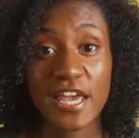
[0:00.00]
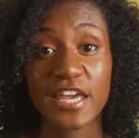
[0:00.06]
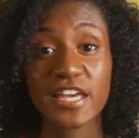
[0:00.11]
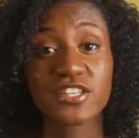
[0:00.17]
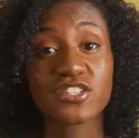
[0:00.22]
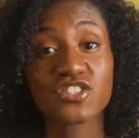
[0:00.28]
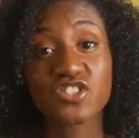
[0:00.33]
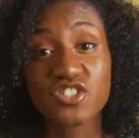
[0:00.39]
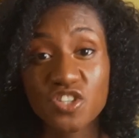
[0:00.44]

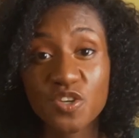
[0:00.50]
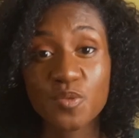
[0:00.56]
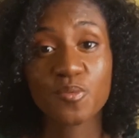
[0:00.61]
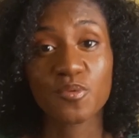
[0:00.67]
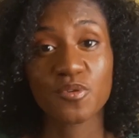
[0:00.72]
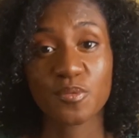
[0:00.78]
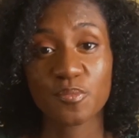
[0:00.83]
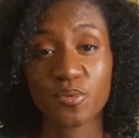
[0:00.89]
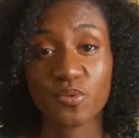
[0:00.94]
It's
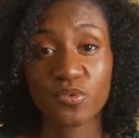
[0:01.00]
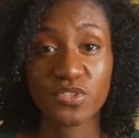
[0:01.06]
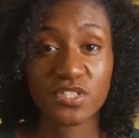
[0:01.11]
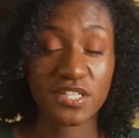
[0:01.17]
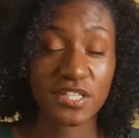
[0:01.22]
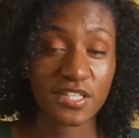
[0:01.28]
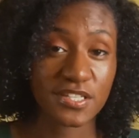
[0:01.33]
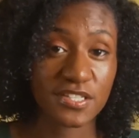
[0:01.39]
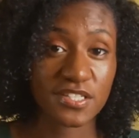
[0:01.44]
super
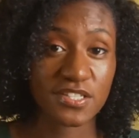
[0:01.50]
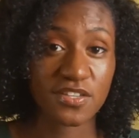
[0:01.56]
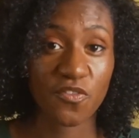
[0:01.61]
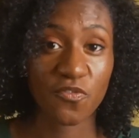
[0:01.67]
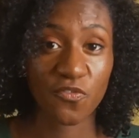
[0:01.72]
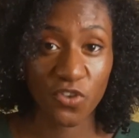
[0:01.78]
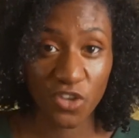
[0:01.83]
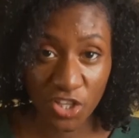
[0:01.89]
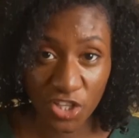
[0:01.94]
important
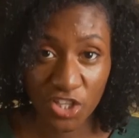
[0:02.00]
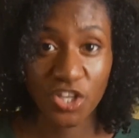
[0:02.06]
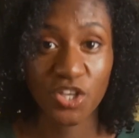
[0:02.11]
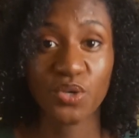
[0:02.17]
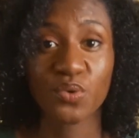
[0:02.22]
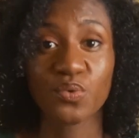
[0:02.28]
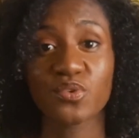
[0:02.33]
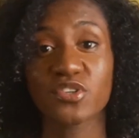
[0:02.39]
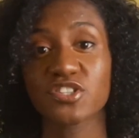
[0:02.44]
for
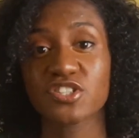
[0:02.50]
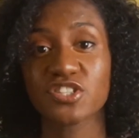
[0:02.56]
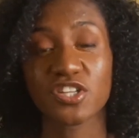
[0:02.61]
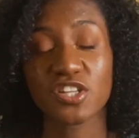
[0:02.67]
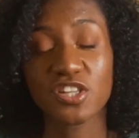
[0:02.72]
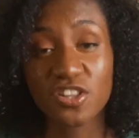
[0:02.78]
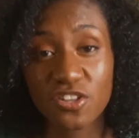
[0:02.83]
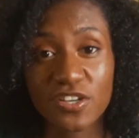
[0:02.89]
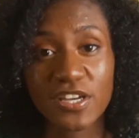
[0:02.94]
you
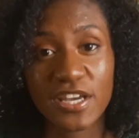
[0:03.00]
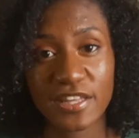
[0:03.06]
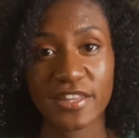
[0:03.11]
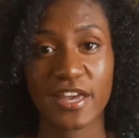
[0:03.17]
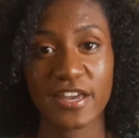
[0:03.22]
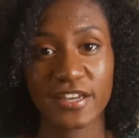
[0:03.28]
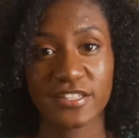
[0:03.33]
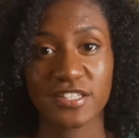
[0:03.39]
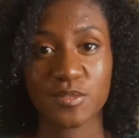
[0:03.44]
to look at
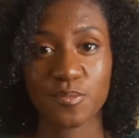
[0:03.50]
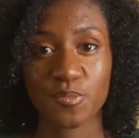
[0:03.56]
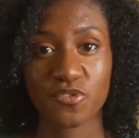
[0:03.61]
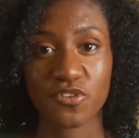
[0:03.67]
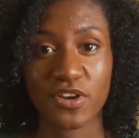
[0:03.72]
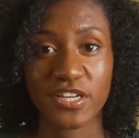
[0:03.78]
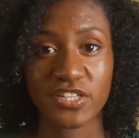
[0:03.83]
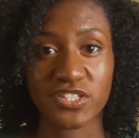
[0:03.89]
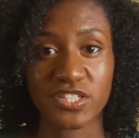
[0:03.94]
that
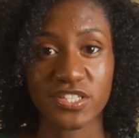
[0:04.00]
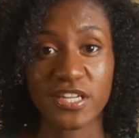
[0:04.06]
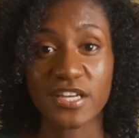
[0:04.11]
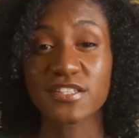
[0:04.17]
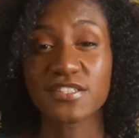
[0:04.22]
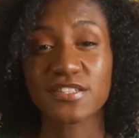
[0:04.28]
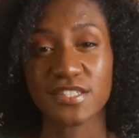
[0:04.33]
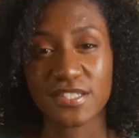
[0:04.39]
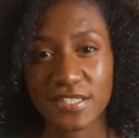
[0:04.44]
inspiration
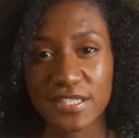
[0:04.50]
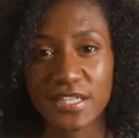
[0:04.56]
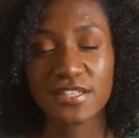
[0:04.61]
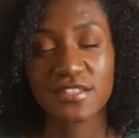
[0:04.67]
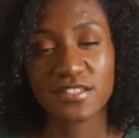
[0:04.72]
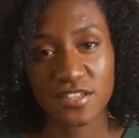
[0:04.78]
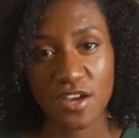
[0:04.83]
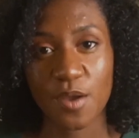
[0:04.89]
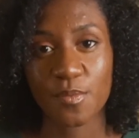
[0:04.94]
and to see
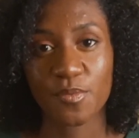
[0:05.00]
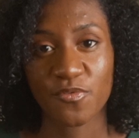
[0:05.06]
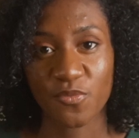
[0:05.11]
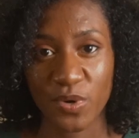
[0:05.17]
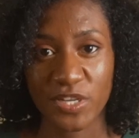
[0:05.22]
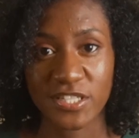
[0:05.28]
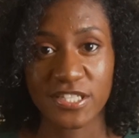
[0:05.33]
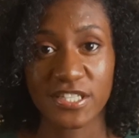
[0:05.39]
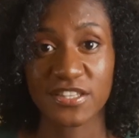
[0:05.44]
the type of
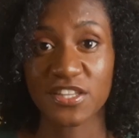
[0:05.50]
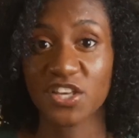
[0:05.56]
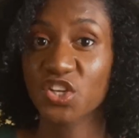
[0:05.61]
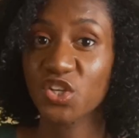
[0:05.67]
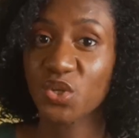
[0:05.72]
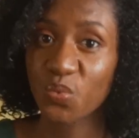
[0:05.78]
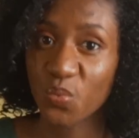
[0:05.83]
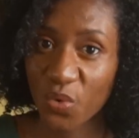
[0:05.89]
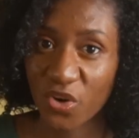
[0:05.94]
wedding that
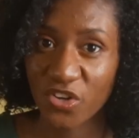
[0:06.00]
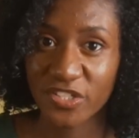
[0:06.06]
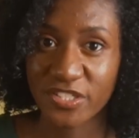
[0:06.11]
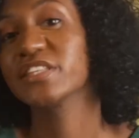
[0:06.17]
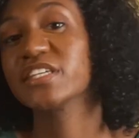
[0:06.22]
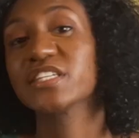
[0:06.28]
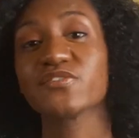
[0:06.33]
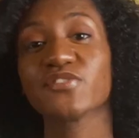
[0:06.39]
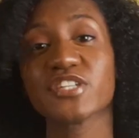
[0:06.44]
you want.
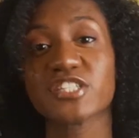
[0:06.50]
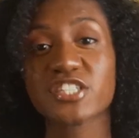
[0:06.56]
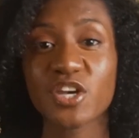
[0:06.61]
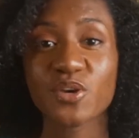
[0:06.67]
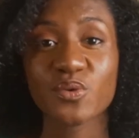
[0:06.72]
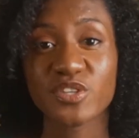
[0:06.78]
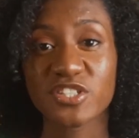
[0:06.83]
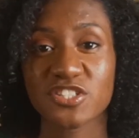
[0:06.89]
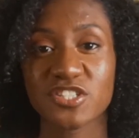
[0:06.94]
This
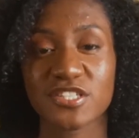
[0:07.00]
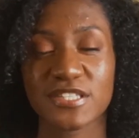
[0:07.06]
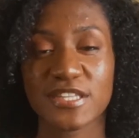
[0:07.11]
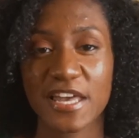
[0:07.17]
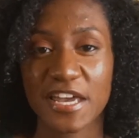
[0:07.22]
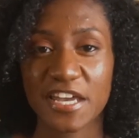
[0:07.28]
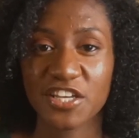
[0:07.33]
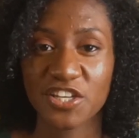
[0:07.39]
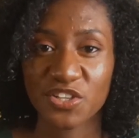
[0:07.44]
video is just
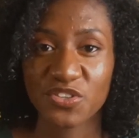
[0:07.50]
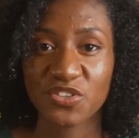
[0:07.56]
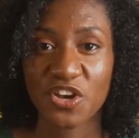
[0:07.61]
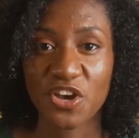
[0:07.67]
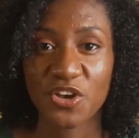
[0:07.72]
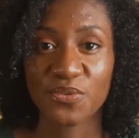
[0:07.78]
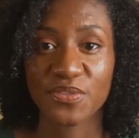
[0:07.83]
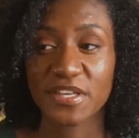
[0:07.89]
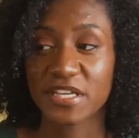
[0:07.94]
letting you
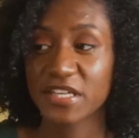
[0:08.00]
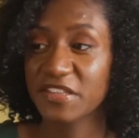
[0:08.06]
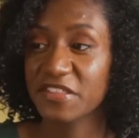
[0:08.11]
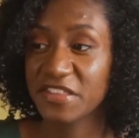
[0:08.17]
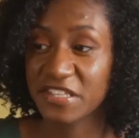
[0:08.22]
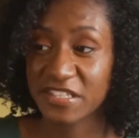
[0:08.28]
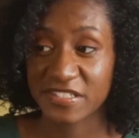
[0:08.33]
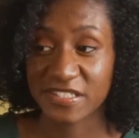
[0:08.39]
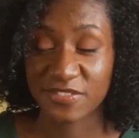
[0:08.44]
know that
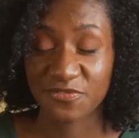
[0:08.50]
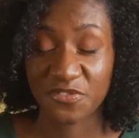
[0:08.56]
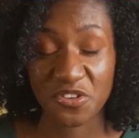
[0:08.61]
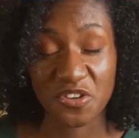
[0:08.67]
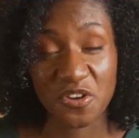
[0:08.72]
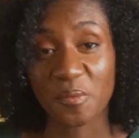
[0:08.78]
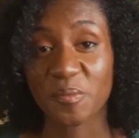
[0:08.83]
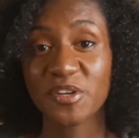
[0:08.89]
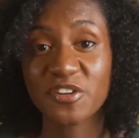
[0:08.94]
this
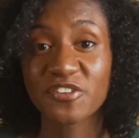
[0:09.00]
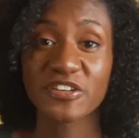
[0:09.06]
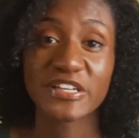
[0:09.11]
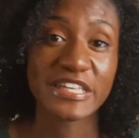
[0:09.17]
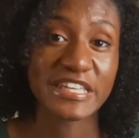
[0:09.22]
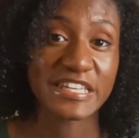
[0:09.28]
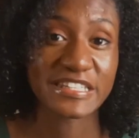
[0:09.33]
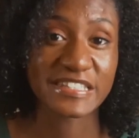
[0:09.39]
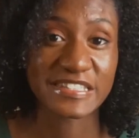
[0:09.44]
phenomenon
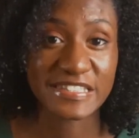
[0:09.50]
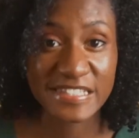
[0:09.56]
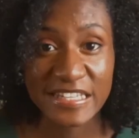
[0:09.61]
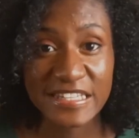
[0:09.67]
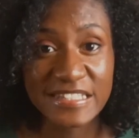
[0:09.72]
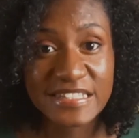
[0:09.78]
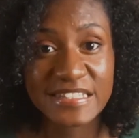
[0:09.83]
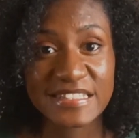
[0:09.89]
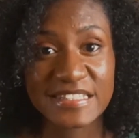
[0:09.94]

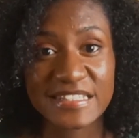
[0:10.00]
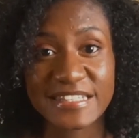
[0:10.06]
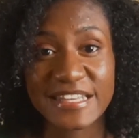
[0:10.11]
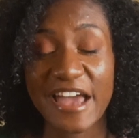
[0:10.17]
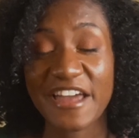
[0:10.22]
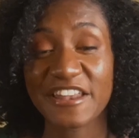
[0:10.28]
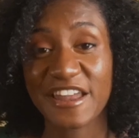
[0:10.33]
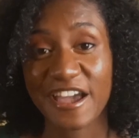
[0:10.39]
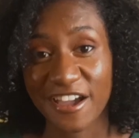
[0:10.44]
exists
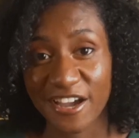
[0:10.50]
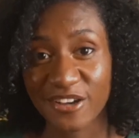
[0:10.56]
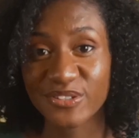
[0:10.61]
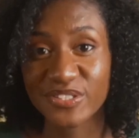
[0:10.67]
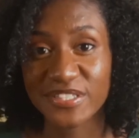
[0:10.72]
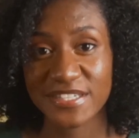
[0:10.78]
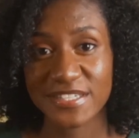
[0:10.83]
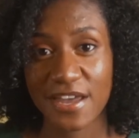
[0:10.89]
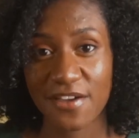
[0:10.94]
and how
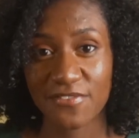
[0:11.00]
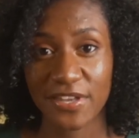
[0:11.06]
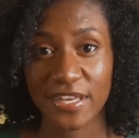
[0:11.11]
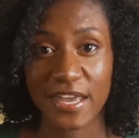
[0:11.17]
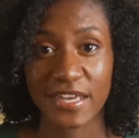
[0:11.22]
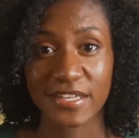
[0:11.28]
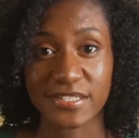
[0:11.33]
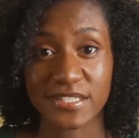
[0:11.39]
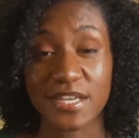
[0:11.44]
to
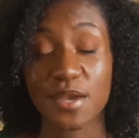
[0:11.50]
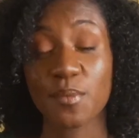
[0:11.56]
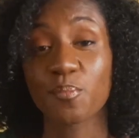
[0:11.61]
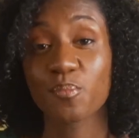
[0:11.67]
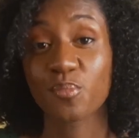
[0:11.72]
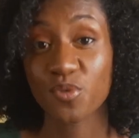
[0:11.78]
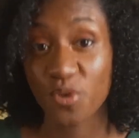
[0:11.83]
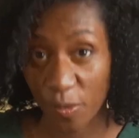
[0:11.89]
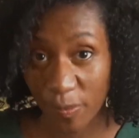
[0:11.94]
navigate
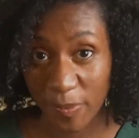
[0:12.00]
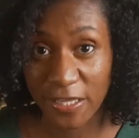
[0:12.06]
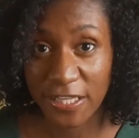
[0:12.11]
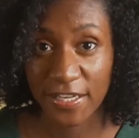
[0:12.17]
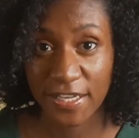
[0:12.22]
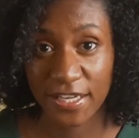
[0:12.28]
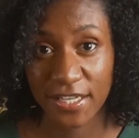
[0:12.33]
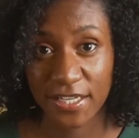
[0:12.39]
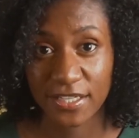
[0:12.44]
it
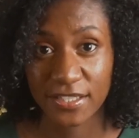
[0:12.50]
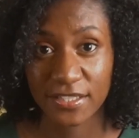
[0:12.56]
properly.